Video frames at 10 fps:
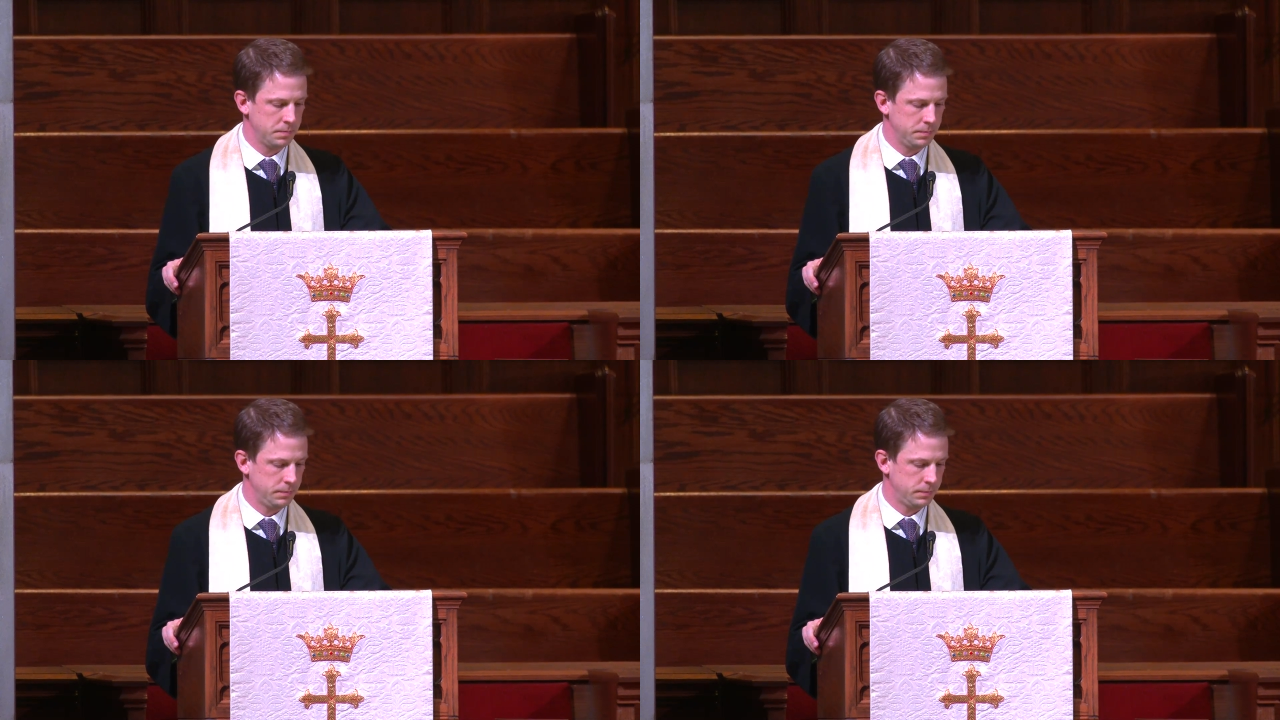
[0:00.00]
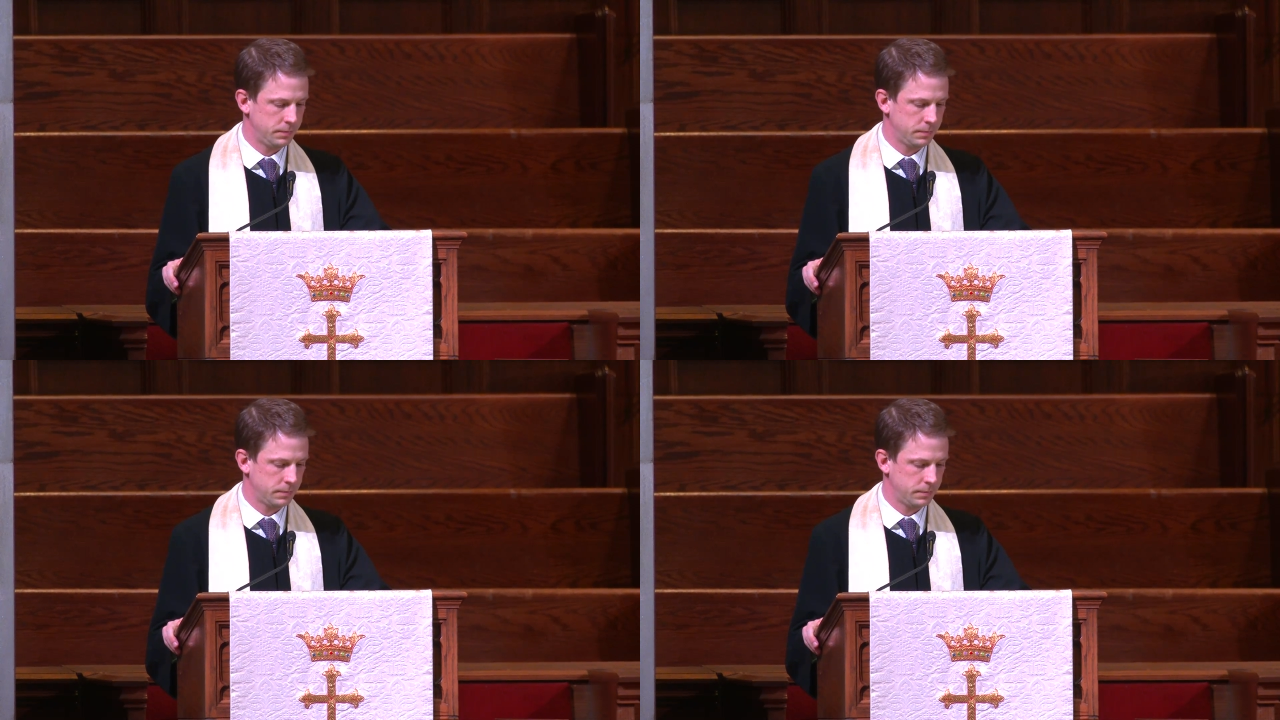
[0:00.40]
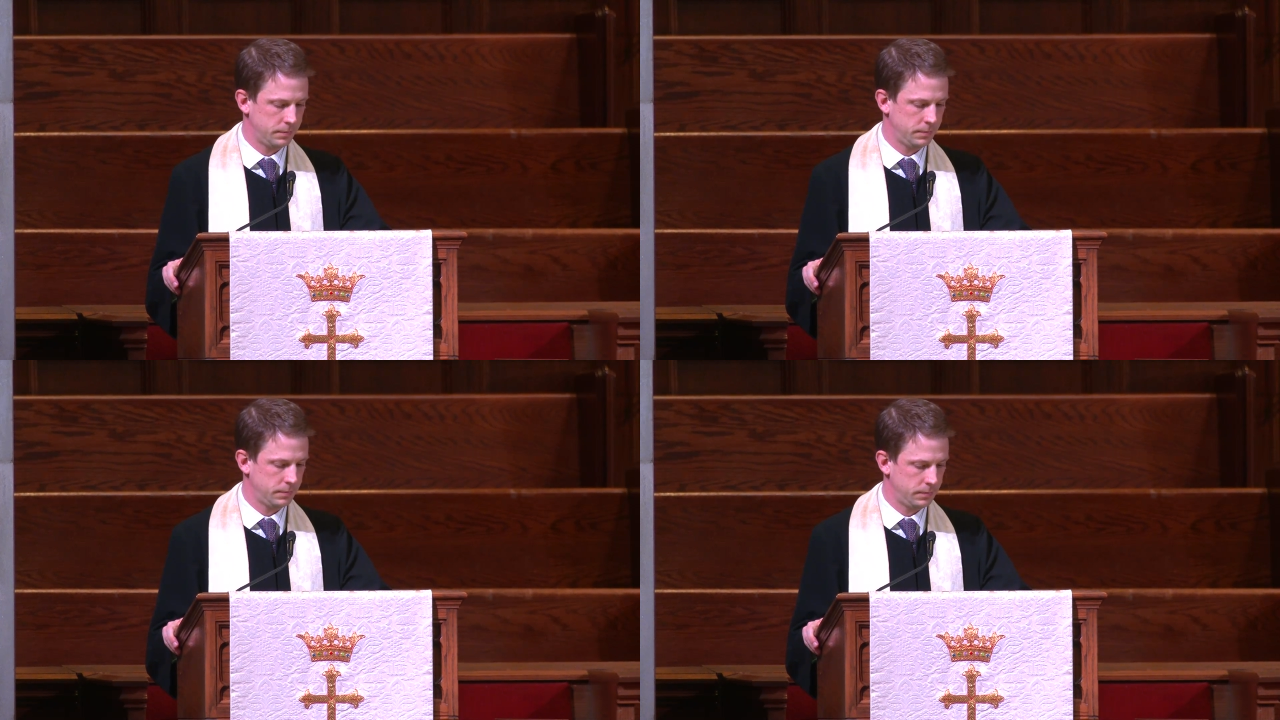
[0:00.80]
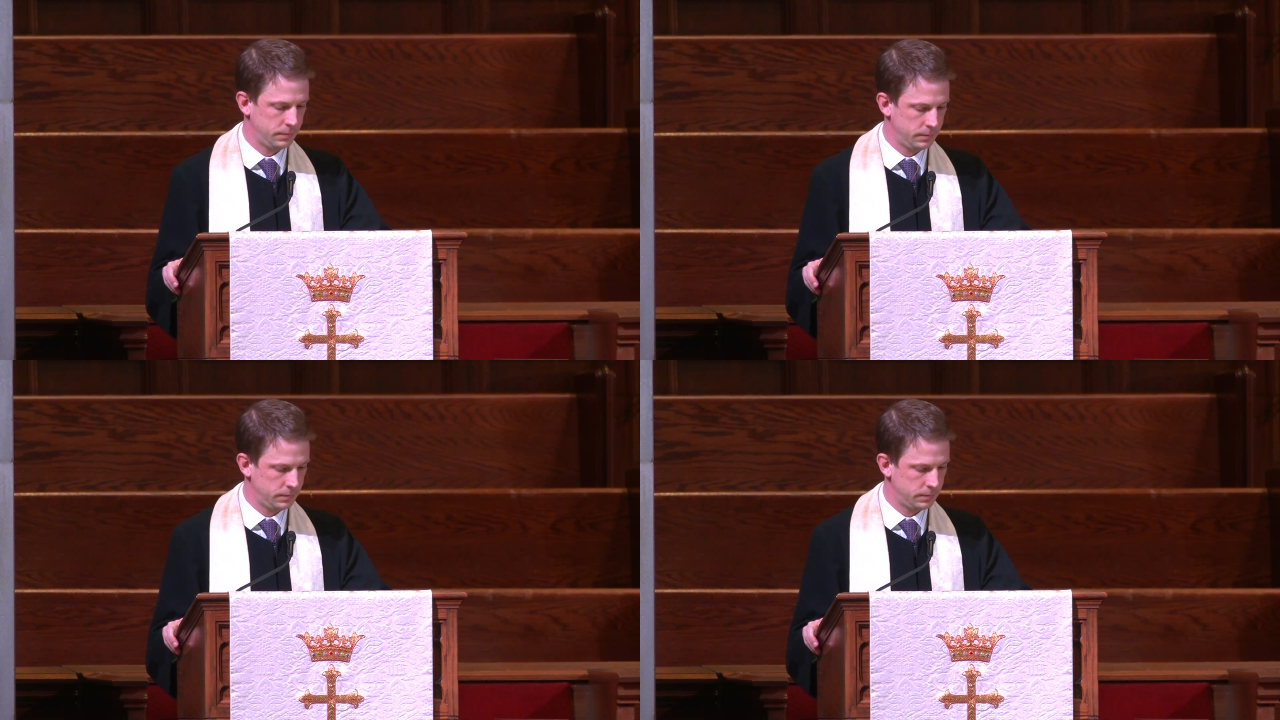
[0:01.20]

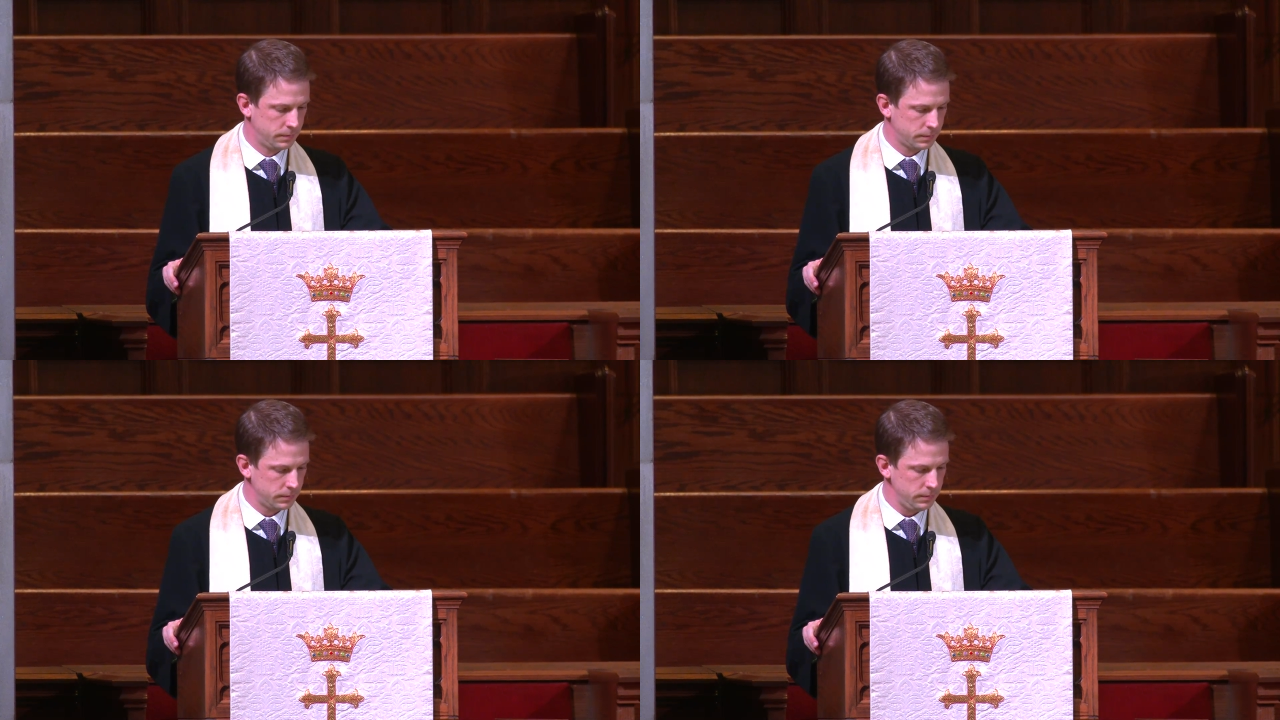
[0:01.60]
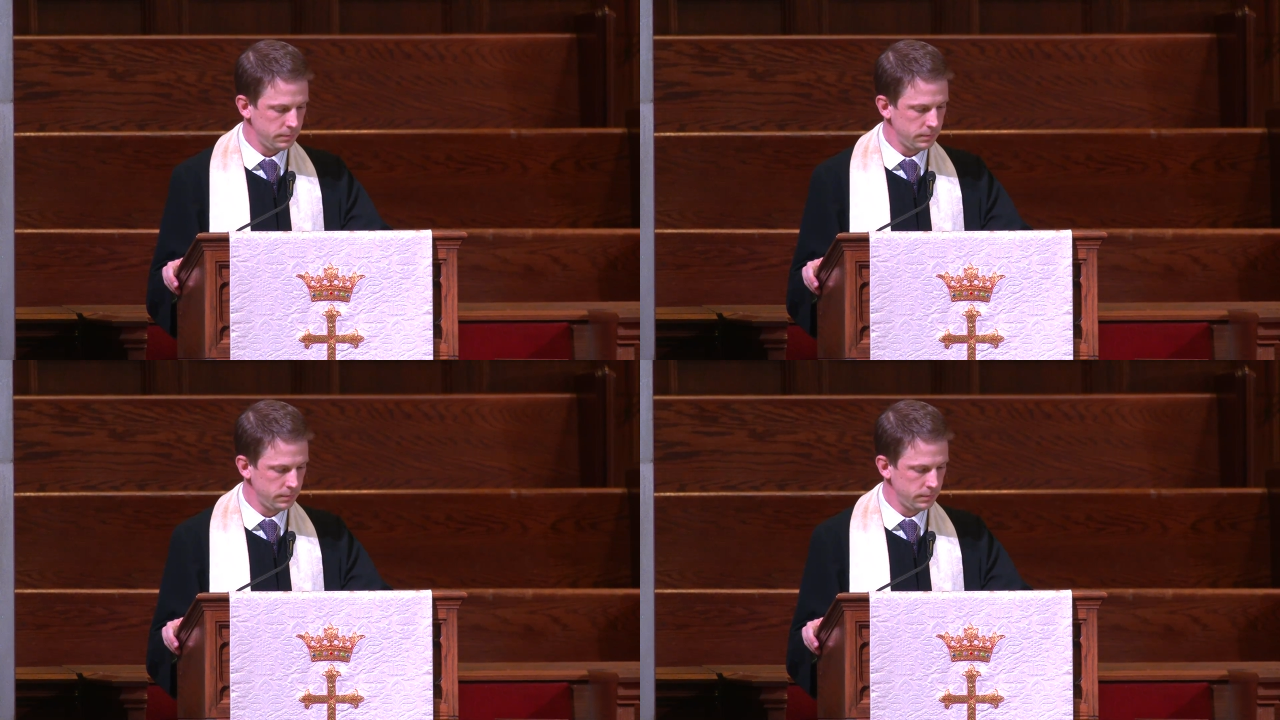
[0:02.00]
[no speech]